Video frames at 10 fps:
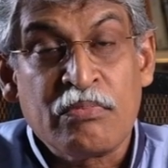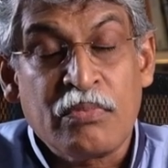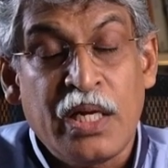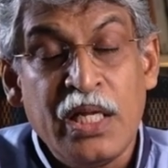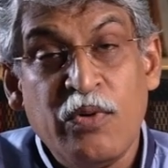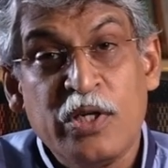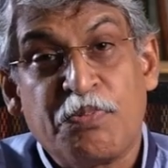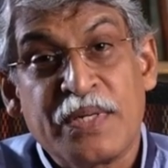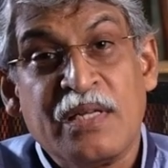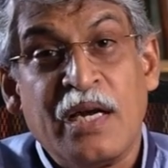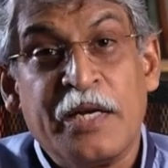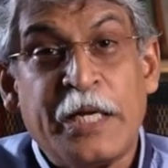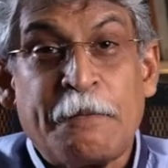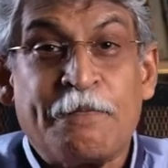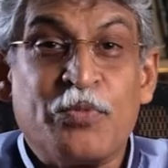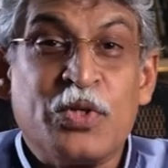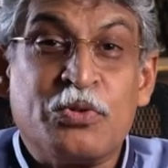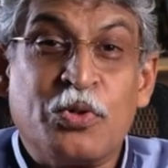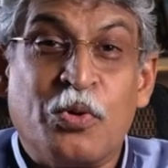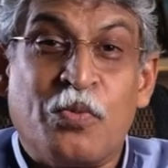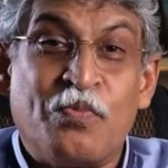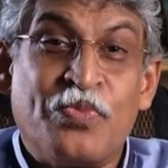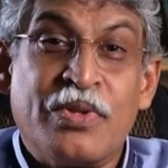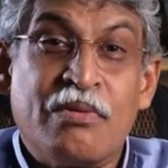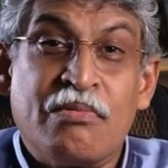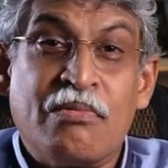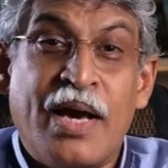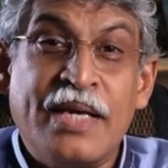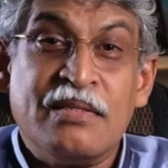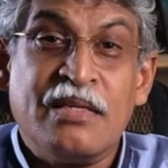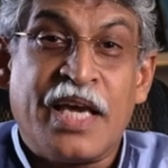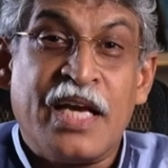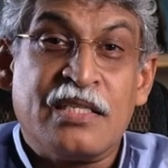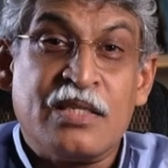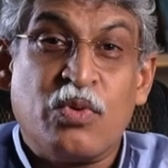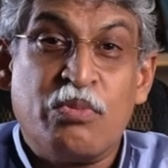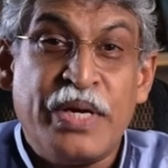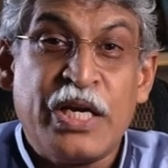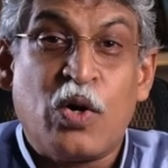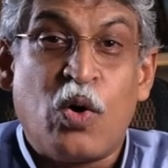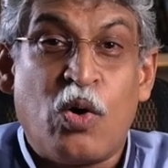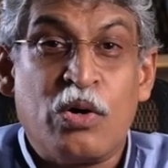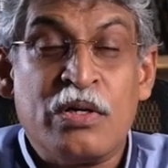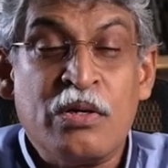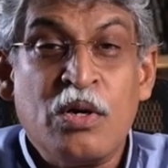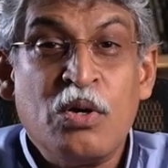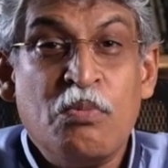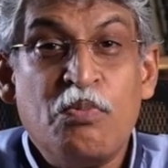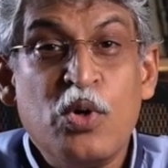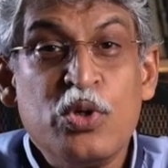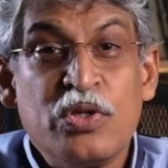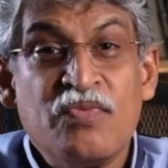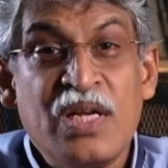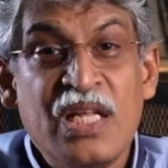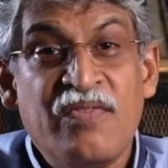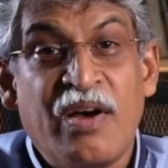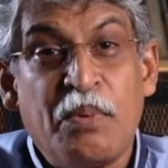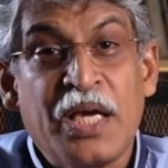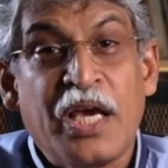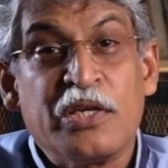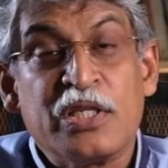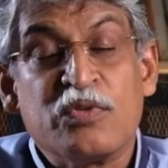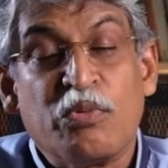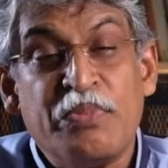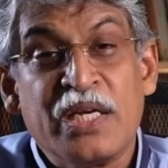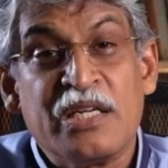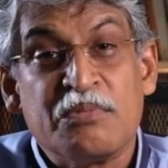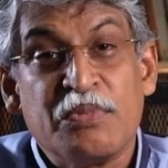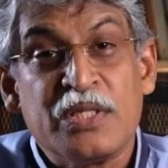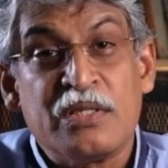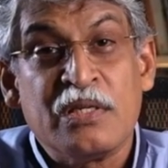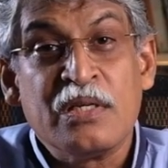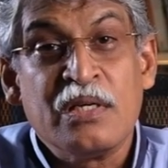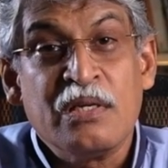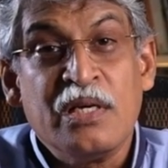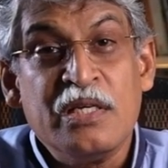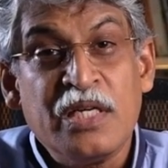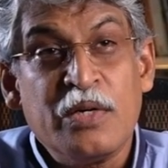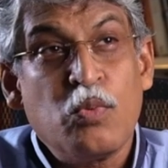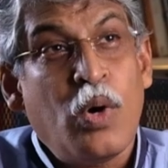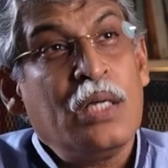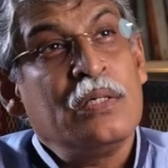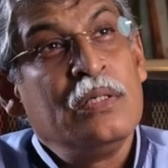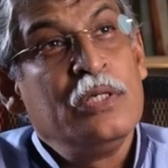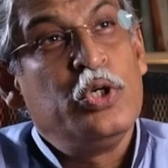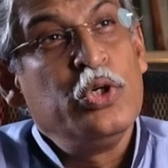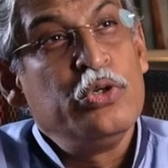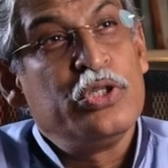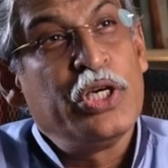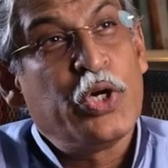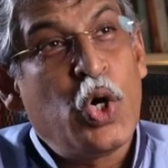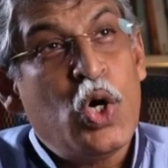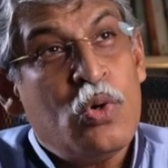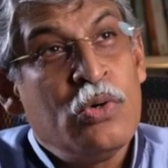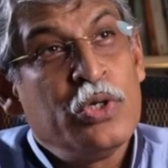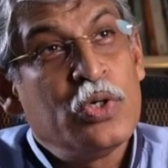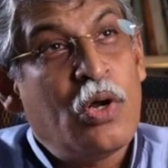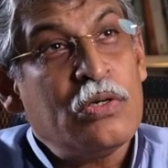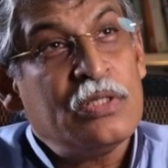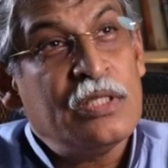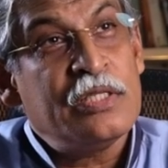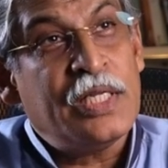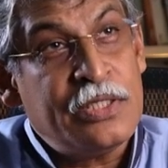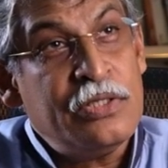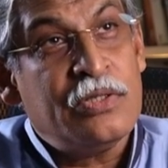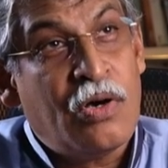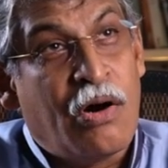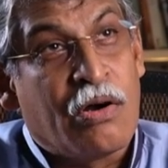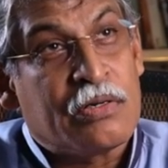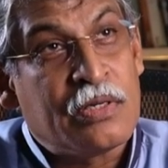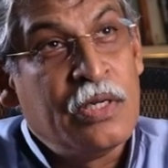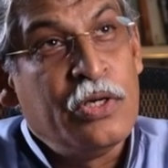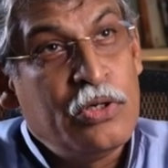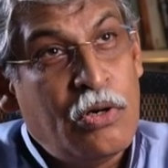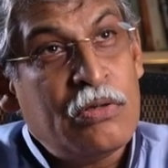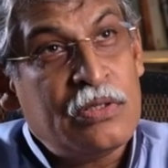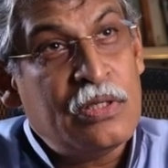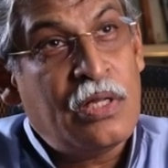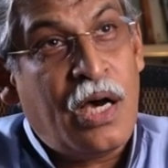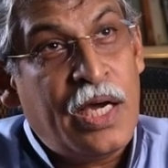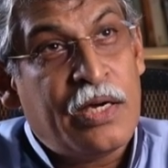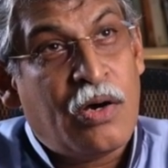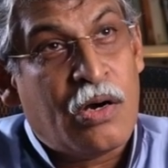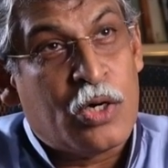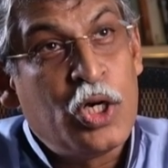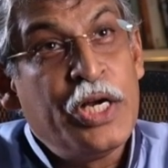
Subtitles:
And he was presiding. So, as the cases were being called, most of the leave applications were being dismissed. He said, what? 2-0? You lost in the Sessions Court. You lost in the High Court.